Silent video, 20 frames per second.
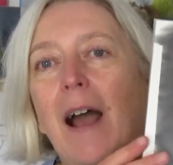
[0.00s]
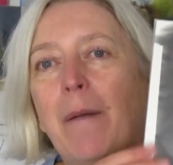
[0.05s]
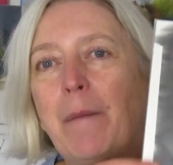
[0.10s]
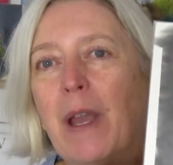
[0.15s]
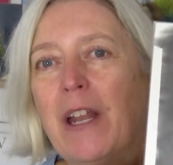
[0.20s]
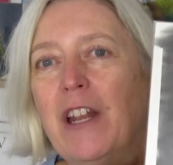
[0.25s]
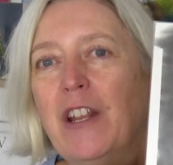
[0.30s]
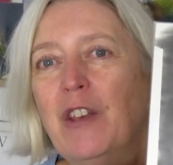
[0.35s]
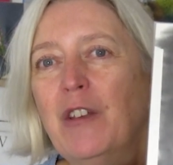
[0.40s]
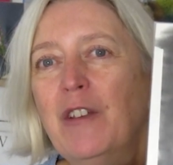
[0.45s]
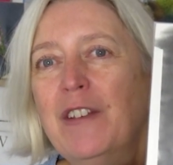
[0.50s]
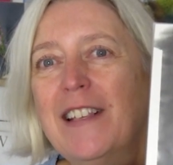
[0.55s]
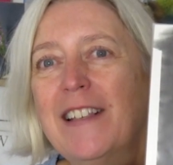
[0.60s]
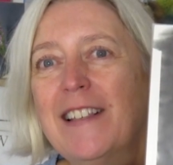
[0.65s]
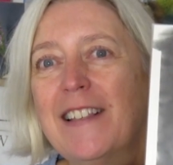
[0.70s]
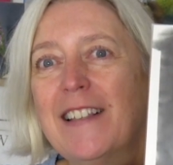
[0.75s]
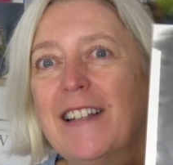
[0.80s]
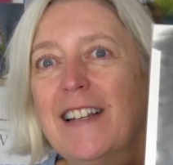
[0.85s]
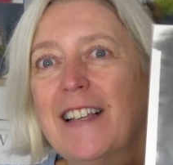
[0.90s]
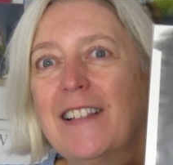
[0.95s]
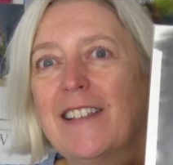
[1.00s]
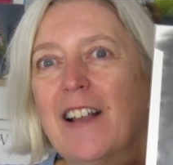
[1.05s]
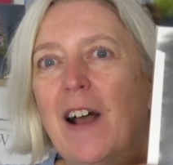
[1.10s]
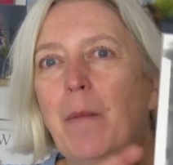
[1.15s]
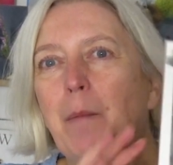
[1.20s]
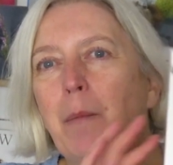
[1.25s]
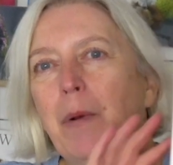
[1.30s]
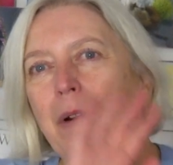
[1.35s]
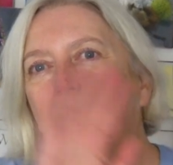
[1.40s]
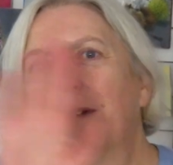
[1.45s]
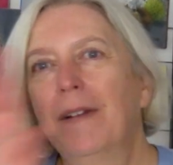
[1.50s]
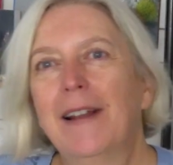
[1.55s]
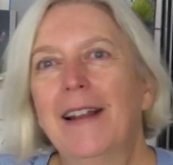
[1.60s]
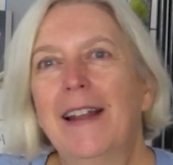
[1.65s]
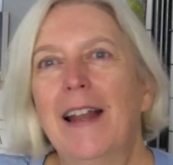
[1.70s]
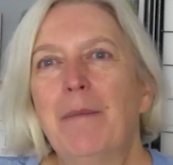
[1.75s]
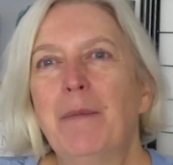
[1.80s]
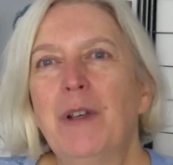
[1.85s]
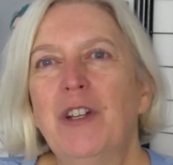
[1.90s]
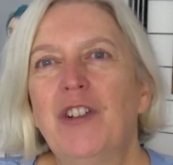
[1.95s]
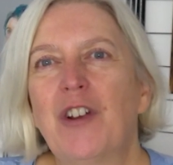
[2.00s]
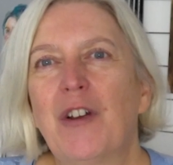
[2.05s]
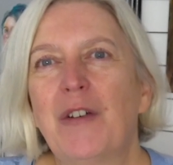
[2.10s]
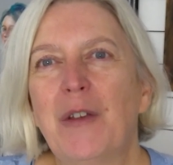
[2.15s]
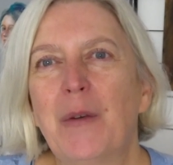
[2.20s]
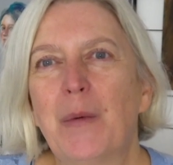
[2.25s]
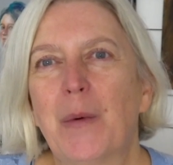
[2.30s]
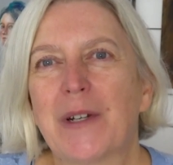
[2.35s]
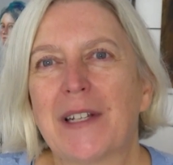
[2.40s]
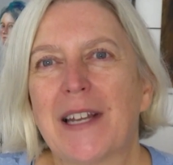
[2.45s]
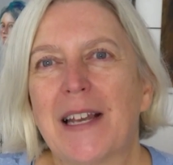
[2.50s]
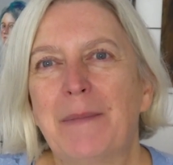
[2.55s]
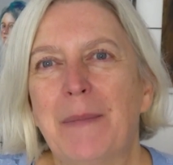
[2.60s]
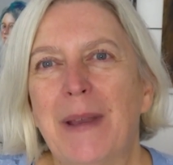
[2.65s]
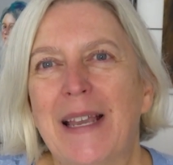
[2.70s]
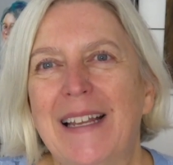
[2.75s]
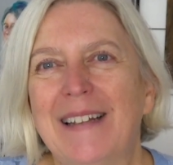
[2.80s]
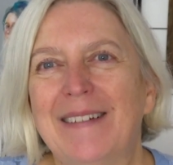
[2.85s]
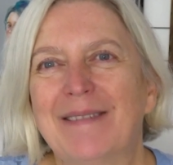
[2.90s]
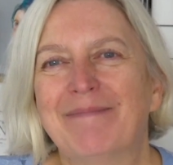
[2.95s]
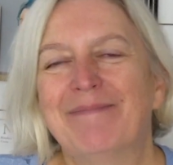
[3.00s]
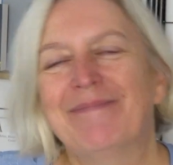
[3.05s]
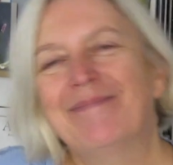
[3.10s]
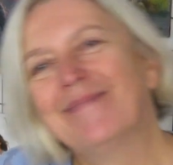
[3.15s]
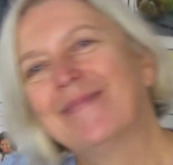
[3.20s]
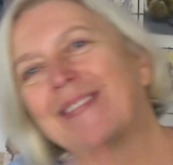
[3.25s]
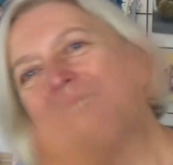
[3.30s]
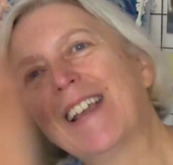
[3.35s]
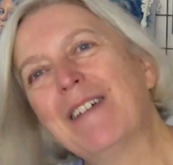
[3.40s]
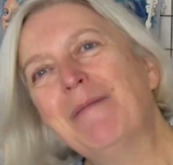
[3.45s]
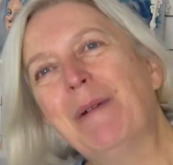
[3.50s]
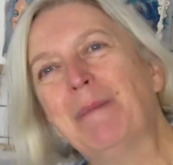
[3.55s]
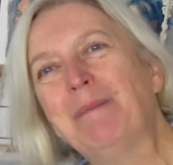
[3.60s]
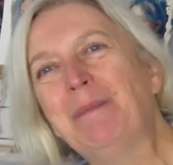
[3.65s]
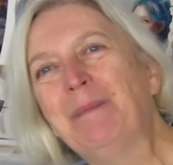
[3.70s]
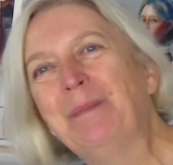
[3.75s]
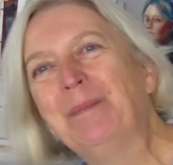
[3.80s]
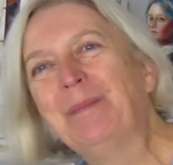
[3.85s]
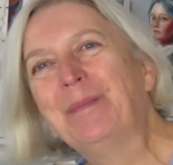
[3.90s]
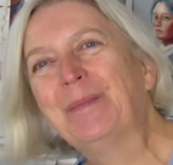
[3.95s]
I'm going to use this as an example. Let me show you what I mean. Come on.